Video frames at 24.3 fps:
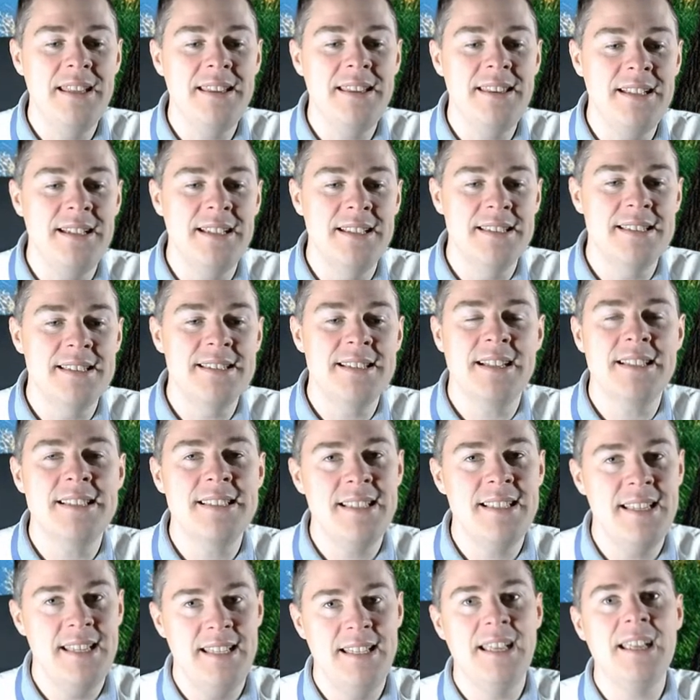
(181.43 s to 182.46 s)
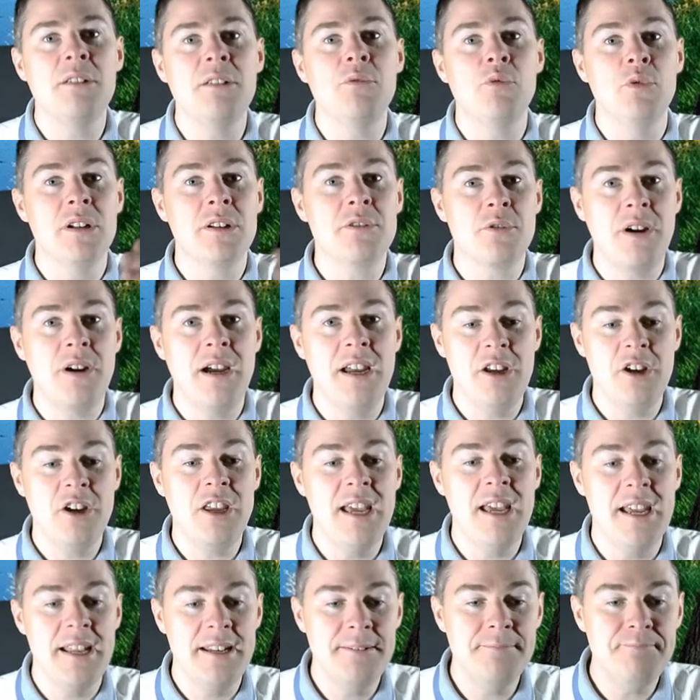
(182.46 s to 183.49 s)
it didn't succeed. It will try
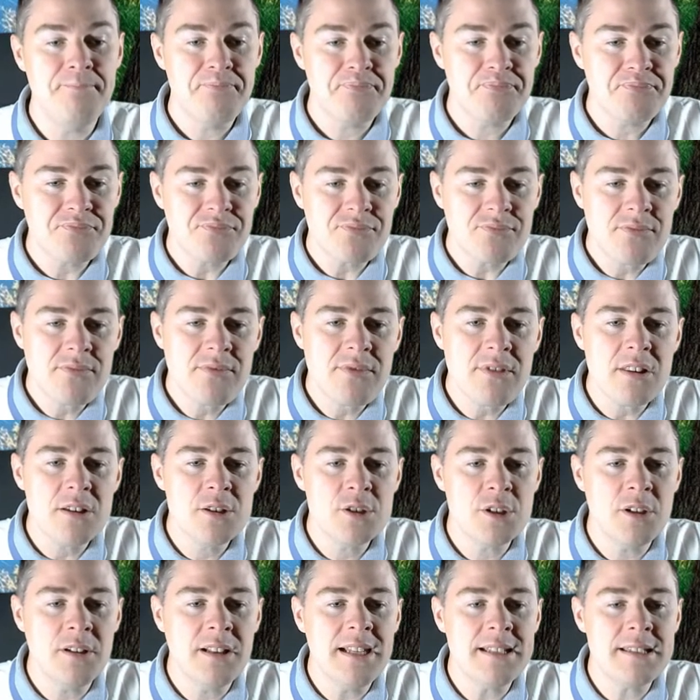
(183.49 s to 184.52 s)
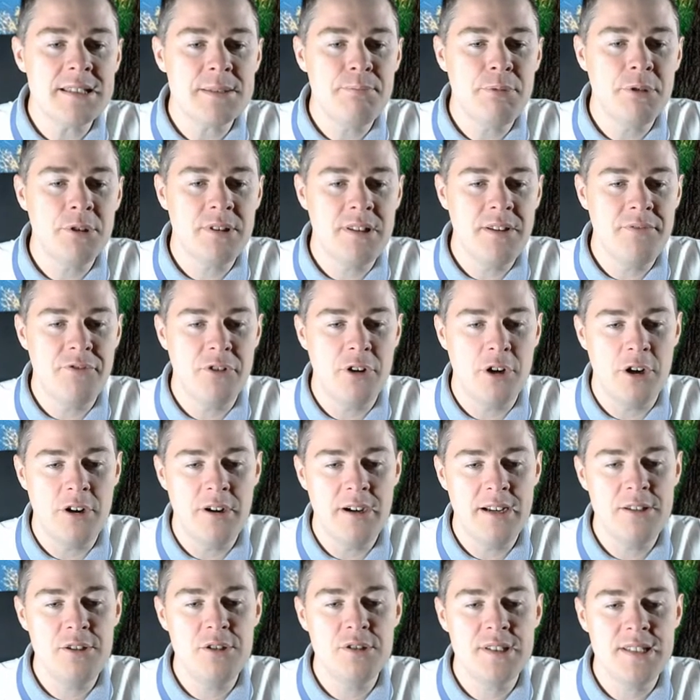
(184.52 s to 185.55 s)
again. So let's put
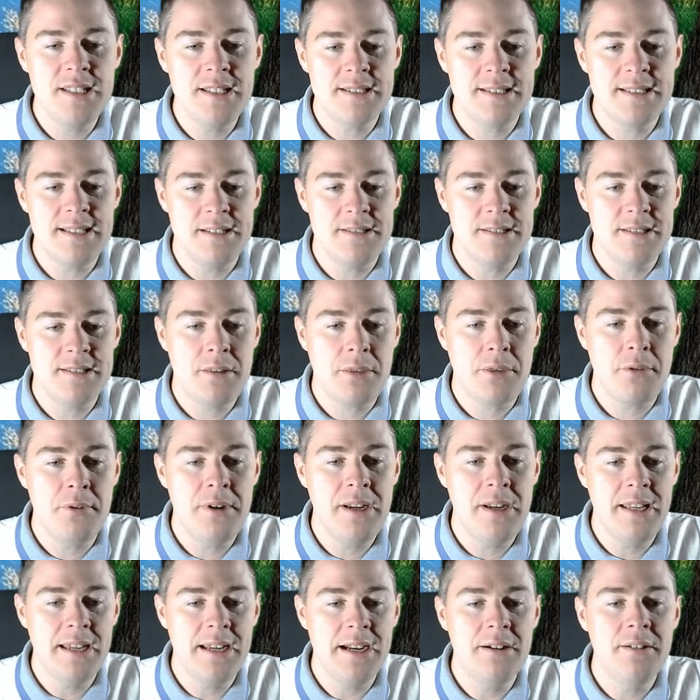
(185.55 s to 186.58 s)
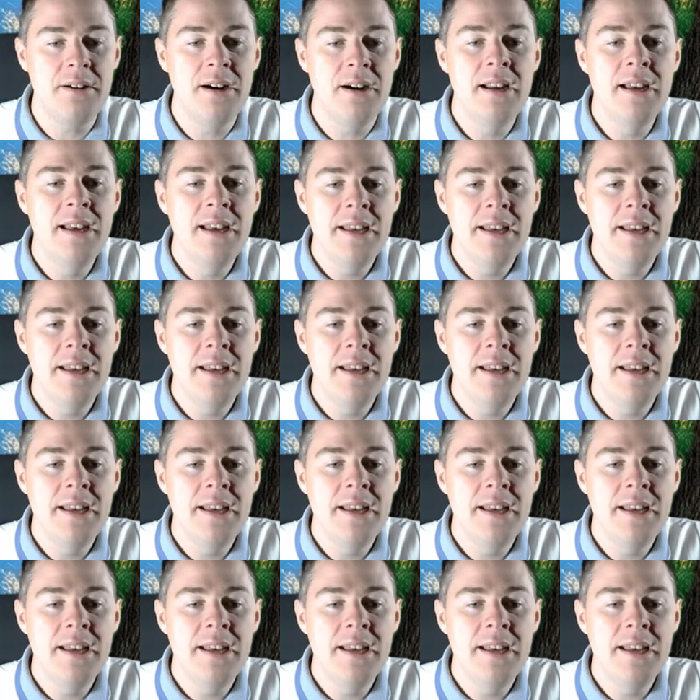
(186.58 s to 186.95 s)
defer, and you see it says 3 here.